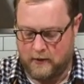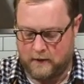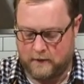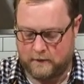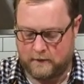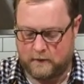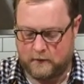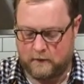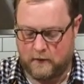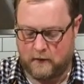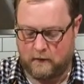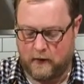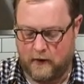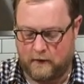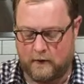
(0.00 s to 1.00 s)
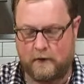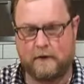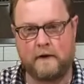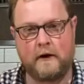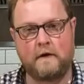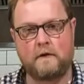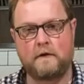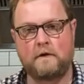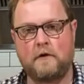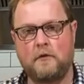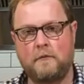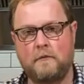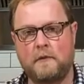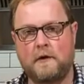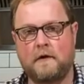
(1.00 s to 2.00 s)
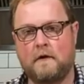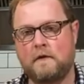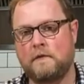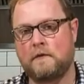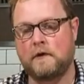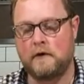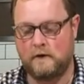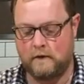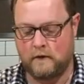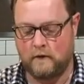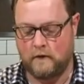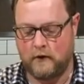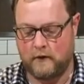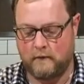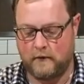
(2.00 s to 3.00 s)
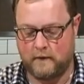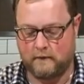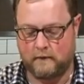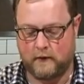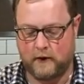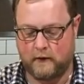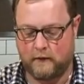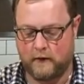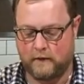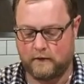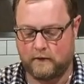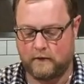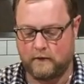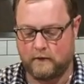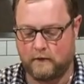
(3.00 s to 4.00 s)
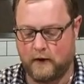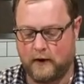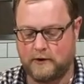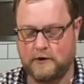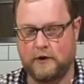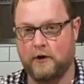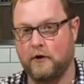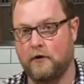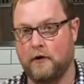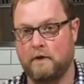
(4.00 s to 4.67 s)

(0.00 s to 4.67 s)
this is going to be a rather thin soup because we're using quite a bit of liquids to the ratio